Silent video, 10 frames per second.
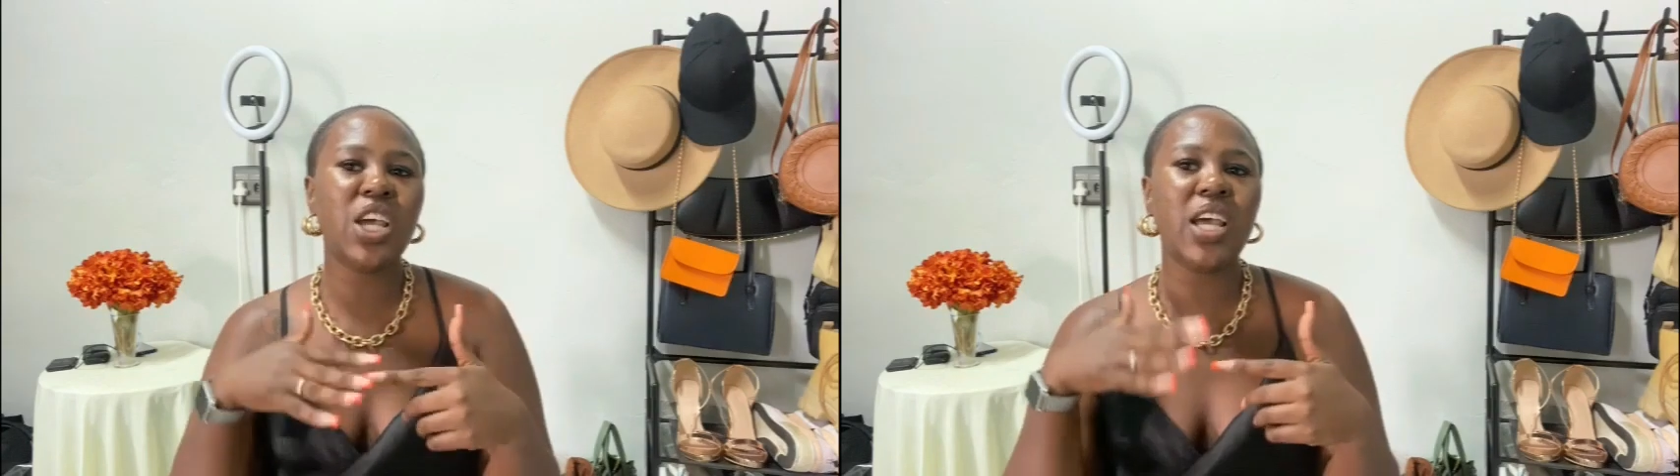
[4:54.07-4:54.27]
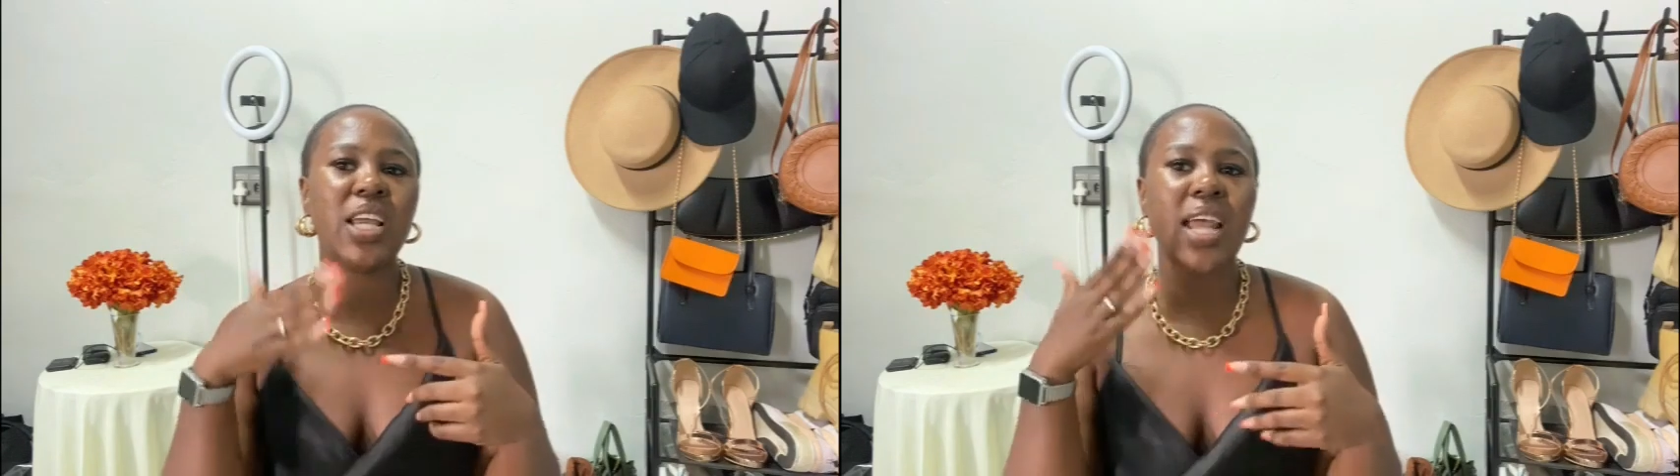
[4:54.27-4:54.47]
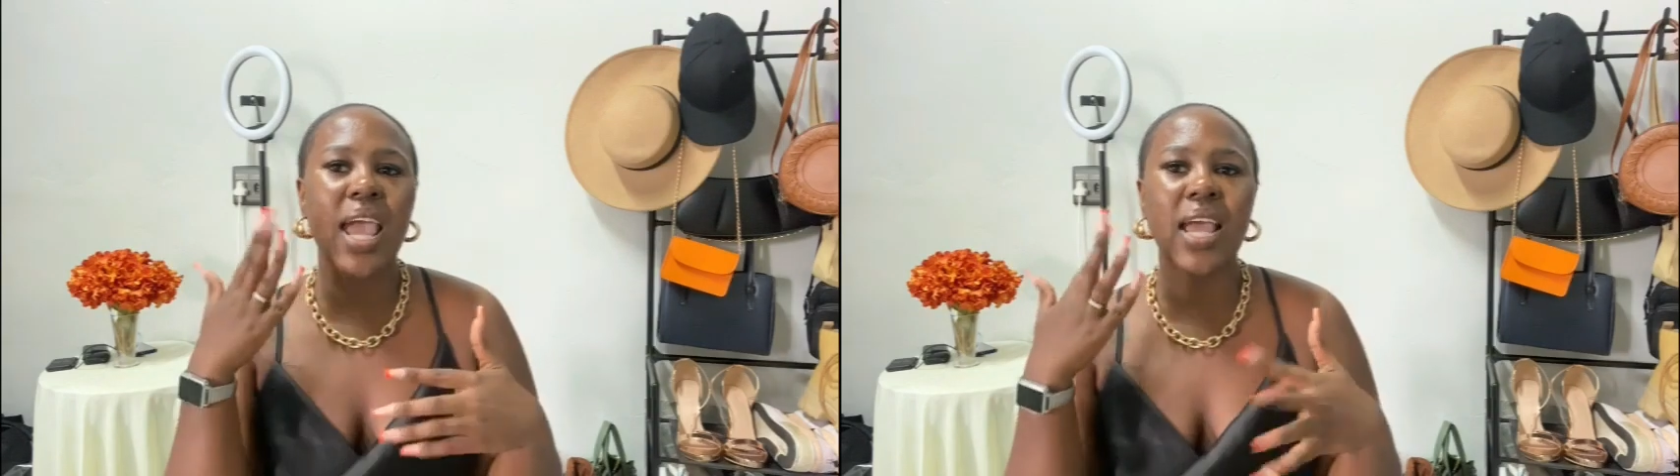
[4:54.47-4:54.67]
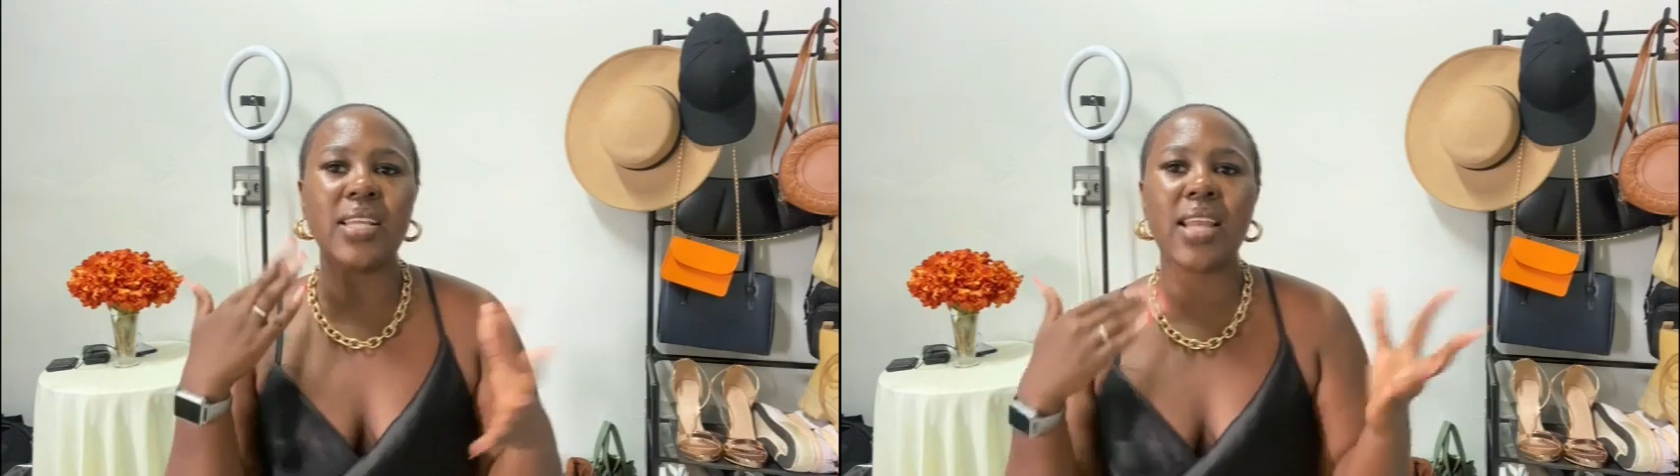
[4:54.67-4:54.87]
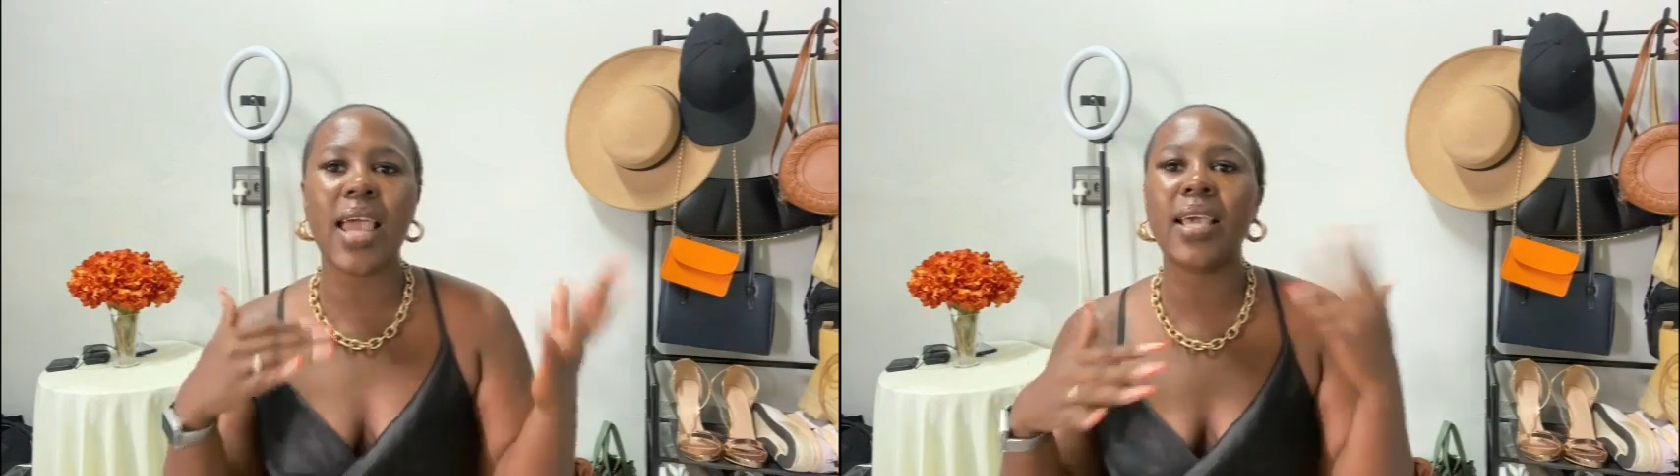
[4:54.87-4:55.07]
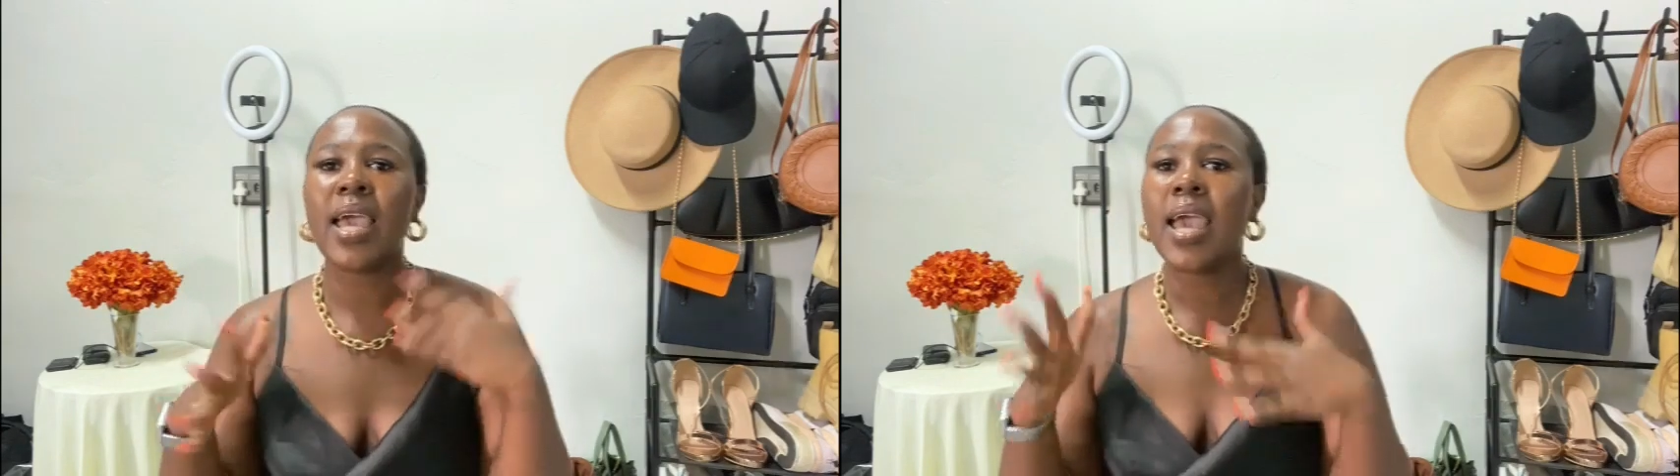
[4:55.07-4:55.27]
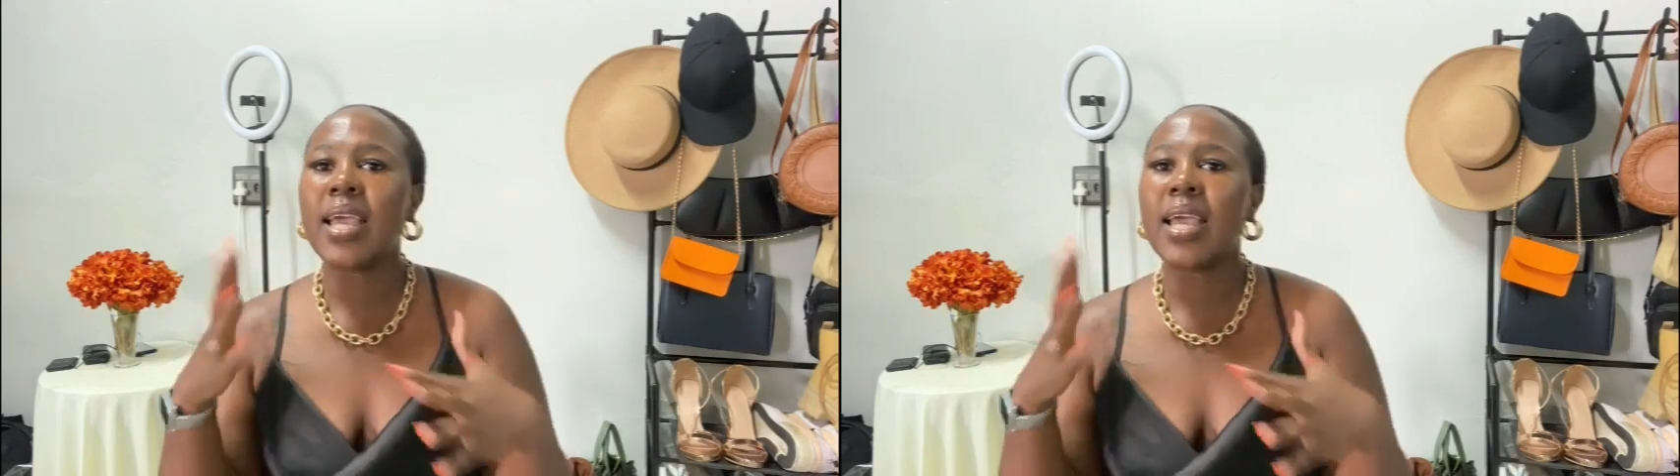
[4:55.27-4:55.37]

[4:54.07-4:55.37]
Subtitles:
and like